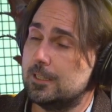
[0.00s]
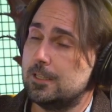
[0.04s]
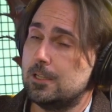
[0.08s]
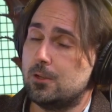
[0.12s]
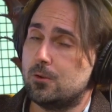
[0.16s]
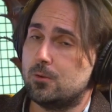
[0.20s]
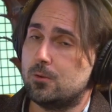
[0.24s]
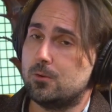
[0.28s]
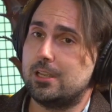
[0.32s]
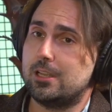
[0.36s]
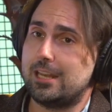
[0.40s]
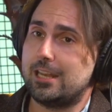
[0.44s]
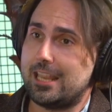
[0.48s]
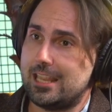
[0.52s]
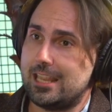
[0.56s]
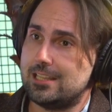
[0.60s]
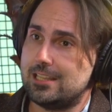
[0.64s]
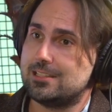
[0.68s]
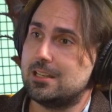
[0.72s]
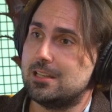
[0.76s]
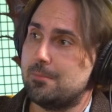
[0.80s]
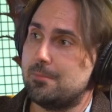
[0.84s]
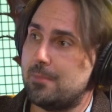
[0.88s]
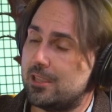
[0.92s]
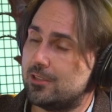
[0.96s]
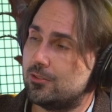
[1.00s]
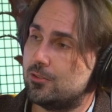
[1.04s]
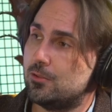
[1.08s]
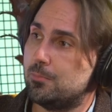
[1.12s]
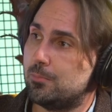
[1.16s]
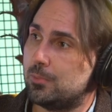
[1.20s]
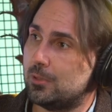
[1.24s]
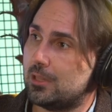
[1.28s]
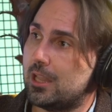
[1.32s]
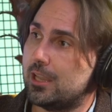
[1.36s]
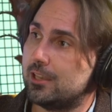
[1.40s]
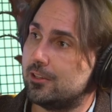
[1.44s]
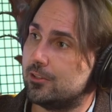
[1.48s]
right, is it makes you
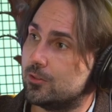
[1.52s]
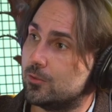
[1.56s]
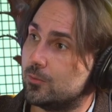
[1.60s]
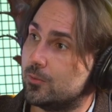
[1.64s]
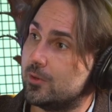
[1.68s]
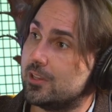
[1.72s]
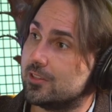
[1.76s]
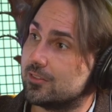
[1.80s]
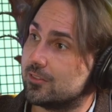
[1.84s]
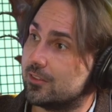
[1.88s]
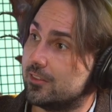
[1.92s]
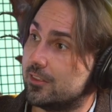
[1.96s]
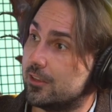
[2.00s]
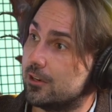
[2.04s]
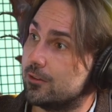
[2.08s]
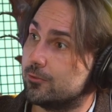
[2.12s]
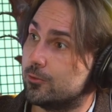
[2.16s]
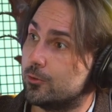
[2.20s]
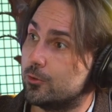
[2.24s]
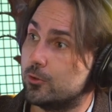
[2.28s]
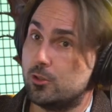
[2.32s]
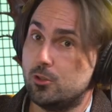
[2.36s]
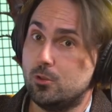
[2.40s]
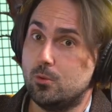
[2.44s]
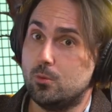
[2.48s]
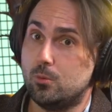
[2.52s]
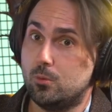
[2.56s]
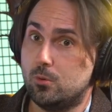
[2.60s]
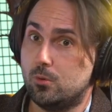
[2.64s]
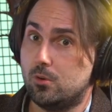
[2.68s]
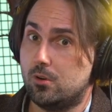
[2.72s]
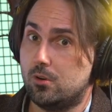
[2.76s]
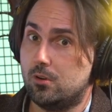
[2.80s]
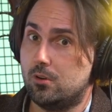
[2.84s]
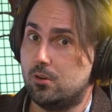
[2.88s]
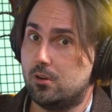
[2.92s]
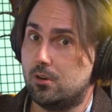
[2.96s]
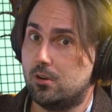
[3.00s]
blind to risk. Therefore, you
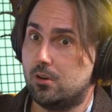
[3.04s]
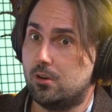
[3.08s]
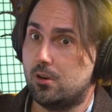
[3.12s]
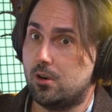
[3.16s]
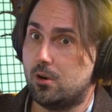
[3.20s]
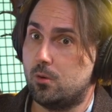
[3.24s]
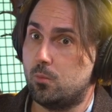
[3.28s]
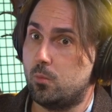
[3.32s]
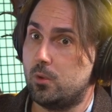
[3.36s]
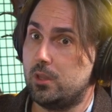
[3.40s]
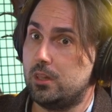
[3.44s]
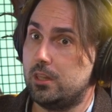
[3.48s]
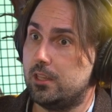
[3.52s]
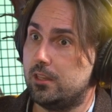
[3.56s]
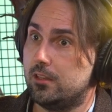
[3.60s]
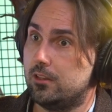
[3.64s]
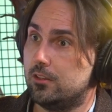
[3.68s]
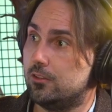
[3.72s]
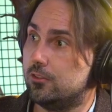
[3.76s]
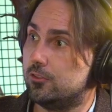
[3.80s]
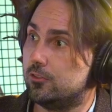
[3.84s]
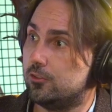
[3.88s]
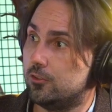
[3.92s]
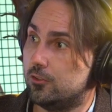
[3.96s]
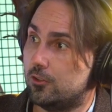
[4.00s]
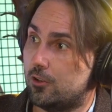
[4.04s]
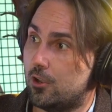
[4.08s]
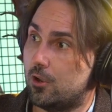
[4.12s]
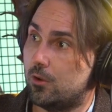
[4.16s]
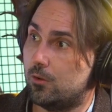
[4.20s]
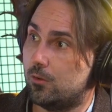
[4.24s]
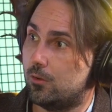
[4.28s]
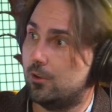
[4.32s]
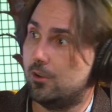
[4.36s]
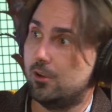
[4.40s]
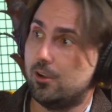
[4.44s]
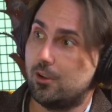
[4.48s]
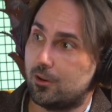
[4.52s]
are willing to
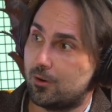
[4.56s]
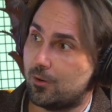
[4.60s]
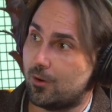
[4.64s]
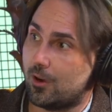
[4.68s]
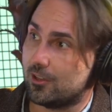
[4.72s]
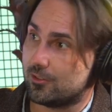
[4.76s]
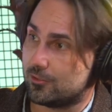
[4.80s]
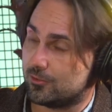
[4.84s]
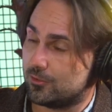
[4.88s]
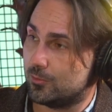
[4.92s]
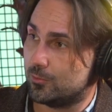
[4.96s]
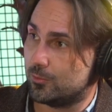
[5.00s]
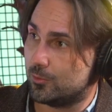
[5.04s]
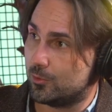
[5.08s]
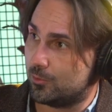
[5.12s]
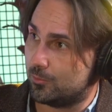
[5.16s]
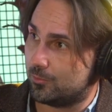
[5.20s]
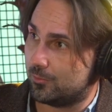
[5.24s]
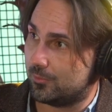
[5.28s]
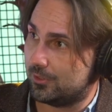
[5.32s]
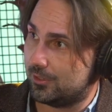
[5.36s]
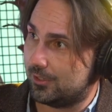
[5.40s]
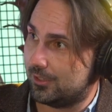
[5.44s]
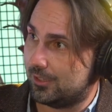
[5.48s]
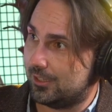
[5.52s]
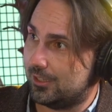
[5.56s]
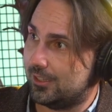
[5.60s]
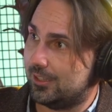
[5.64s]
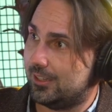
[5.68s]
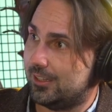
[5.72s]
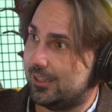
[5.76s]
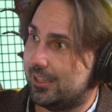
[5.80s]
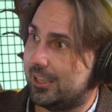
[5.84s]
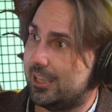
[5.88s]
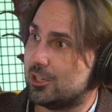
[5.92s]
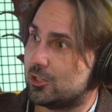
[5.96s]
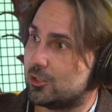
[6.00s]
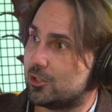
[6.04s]
go across the room
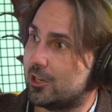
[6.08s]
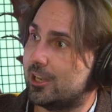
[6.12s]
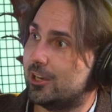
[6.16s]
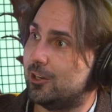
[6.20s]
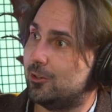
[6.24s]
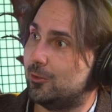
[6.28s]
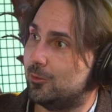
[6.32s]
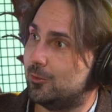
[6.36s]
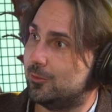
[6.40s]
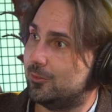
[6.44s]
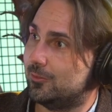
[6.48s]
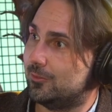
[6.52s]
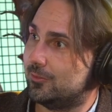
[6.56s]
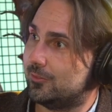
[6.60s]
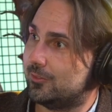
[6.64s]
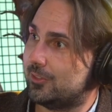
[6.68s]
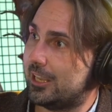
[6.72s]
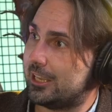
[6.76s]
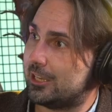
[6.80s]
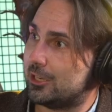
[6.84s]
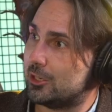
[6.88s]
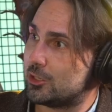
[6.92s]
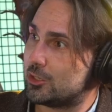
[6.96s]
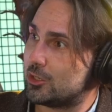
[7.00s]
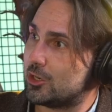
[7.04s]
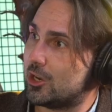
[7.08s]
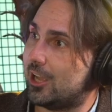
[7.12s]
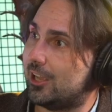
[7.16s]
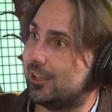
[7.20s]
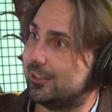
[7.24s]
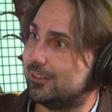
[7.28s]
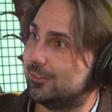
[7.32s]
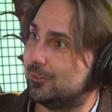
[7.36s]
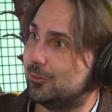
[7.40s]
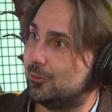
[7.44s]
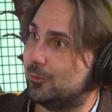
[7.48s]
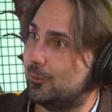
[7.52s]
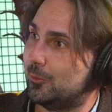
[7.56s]
and try to take your shot
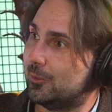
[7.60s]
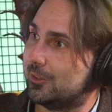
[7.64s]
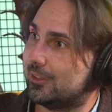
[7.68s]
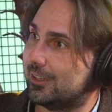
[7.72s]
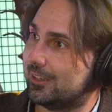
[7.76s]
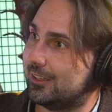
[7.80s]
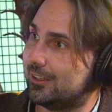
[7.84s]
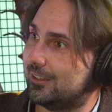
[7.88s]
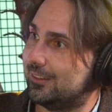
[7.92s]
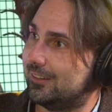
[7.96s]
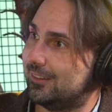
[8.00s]
with that.